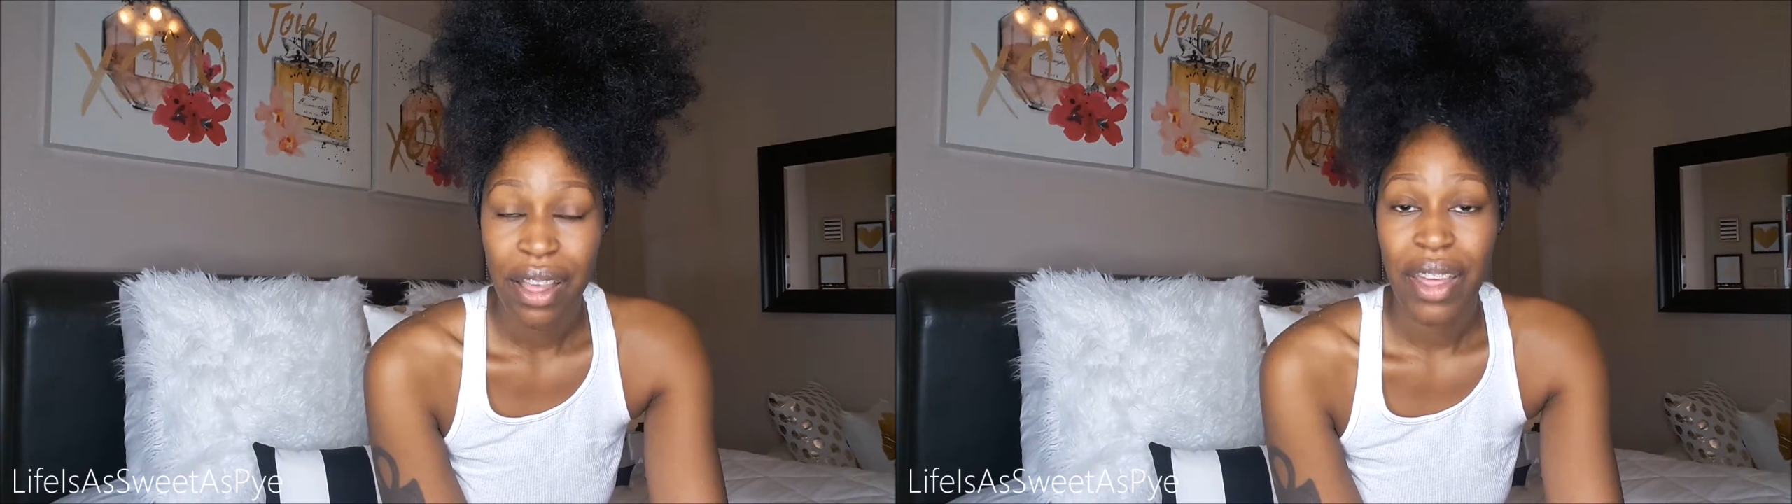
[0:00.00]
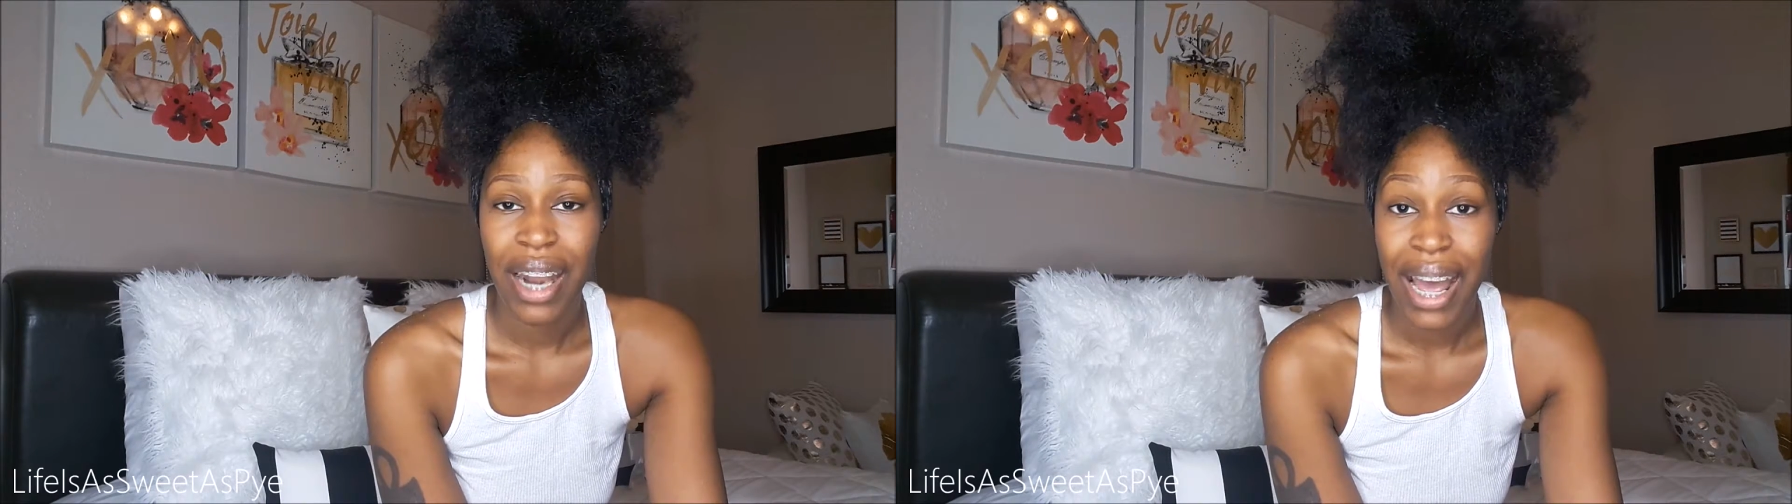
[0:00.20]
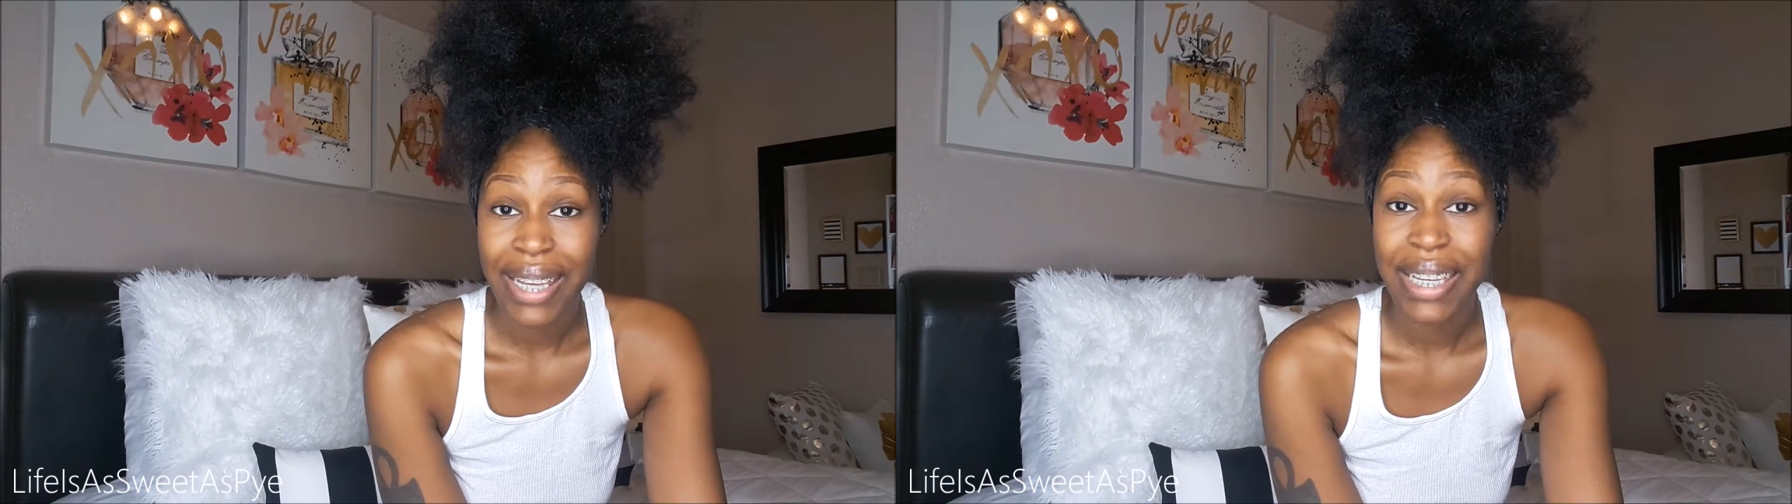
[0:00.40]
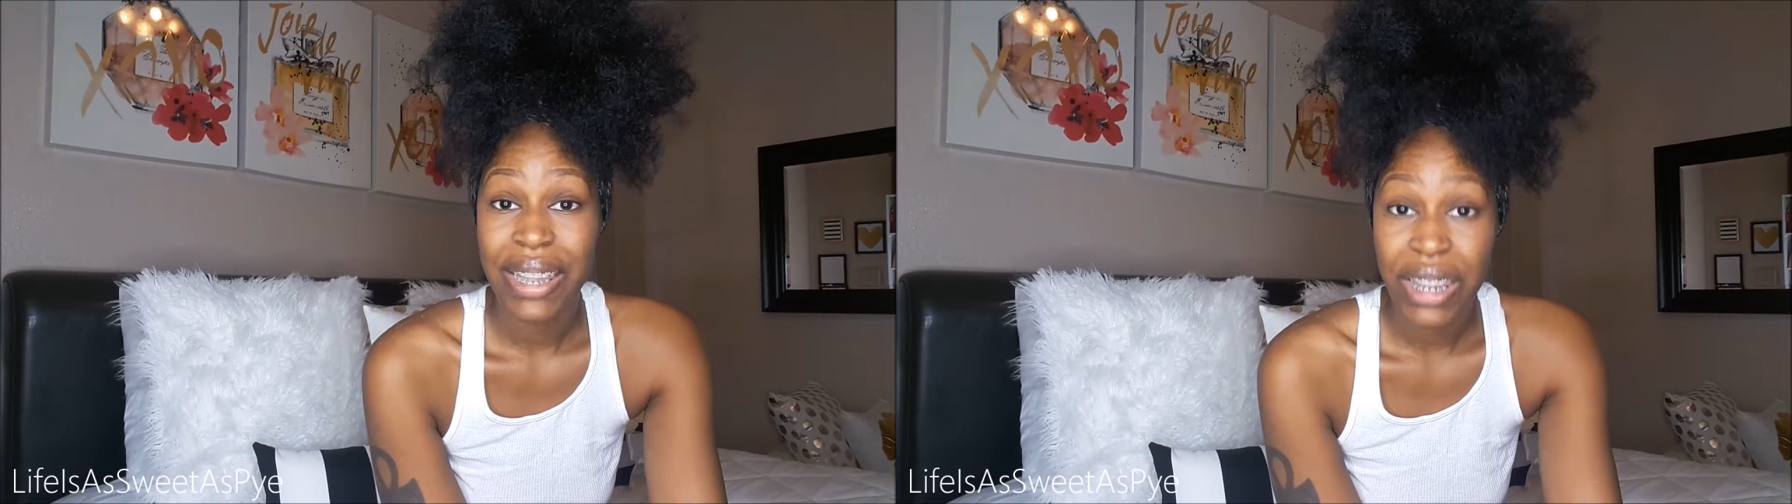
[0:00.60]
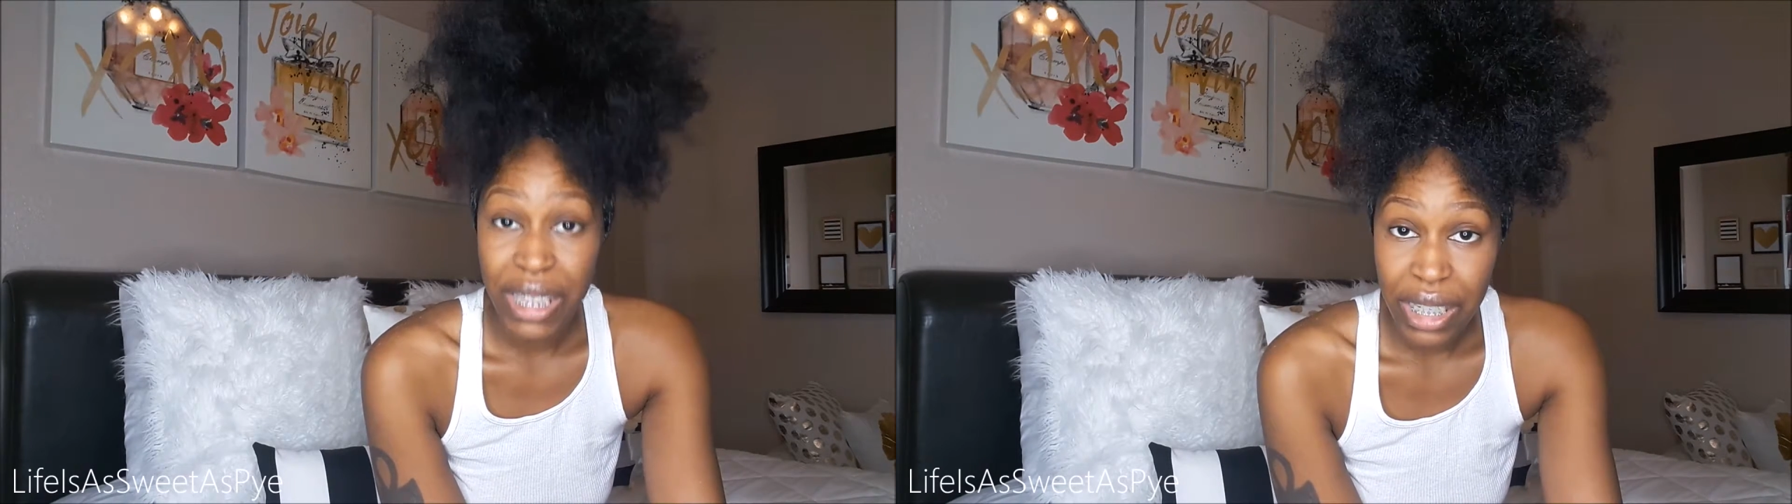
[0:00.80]
that I
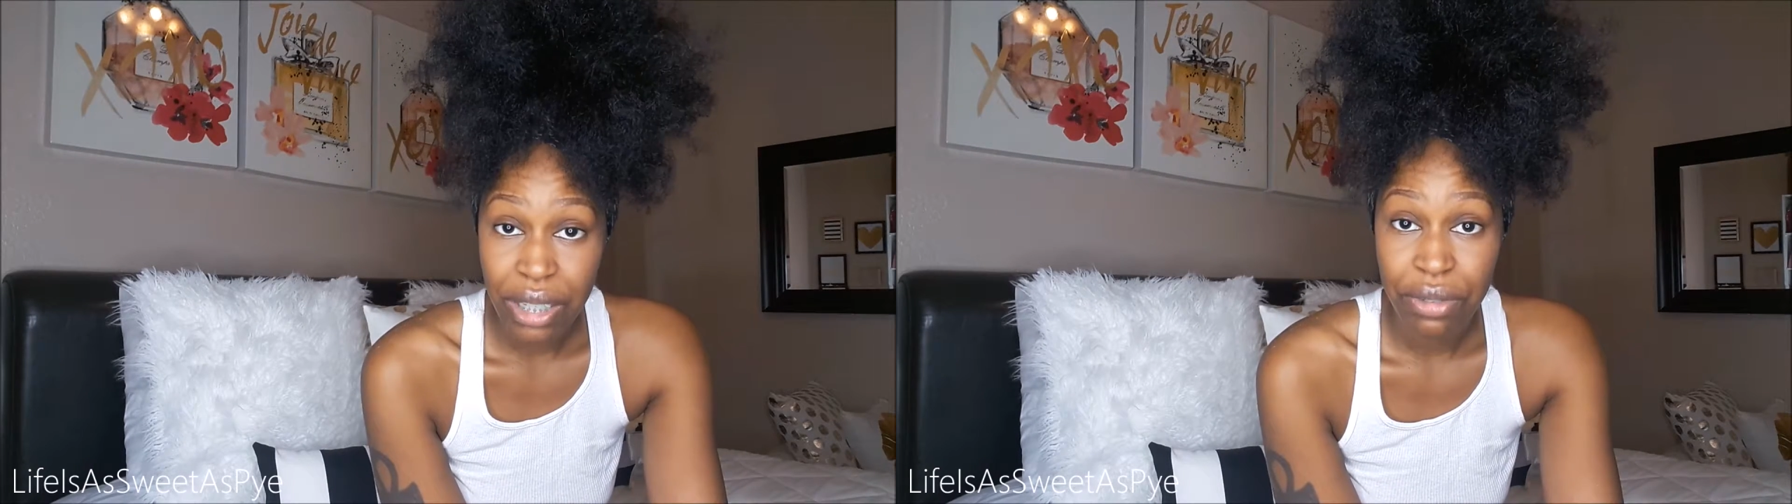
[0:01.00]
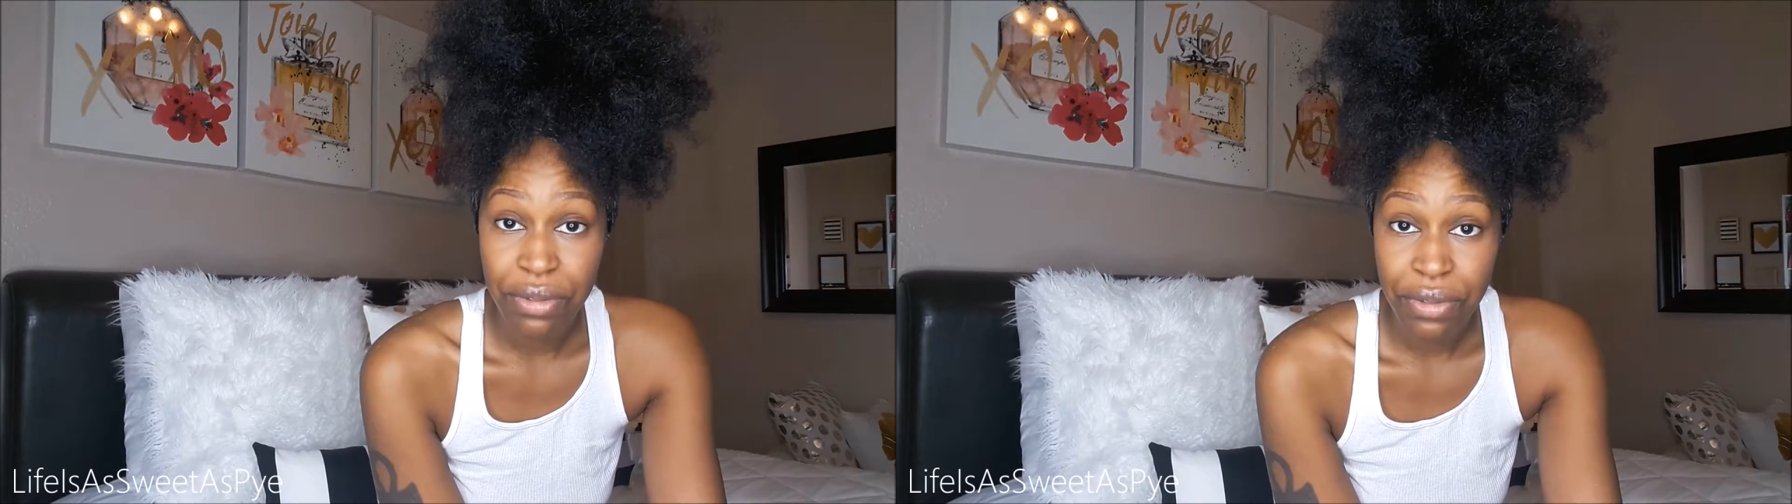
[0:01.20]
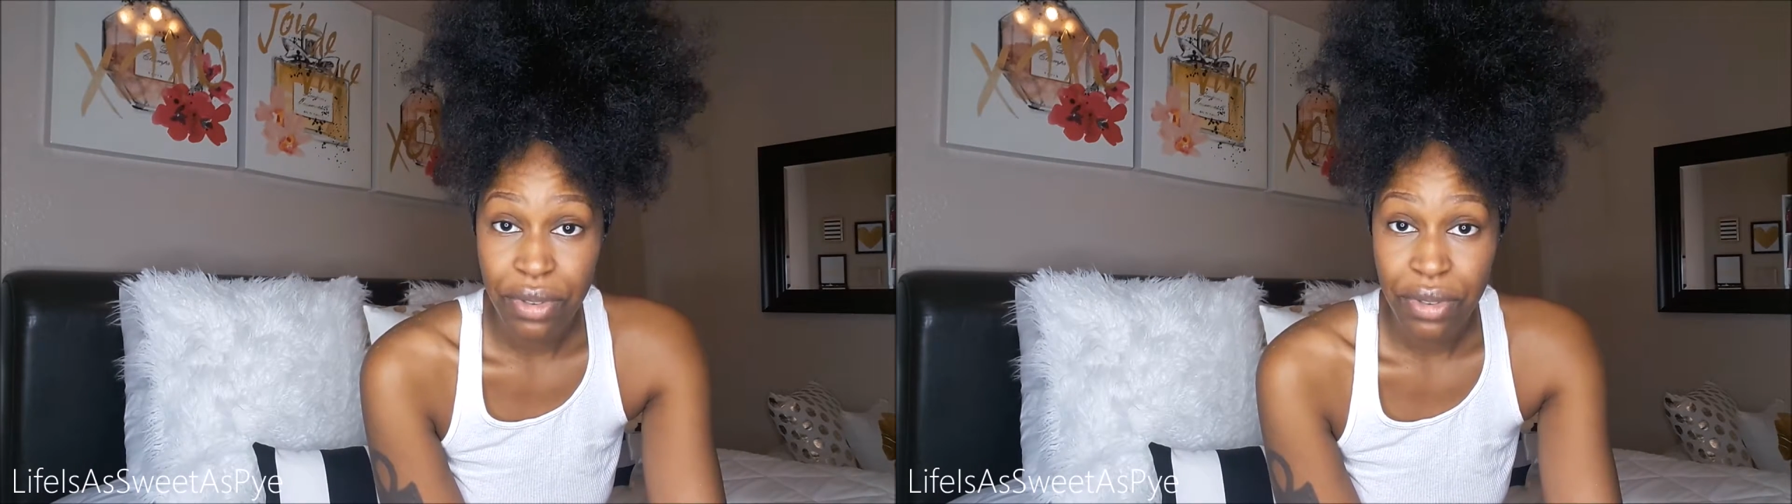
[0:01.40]
can live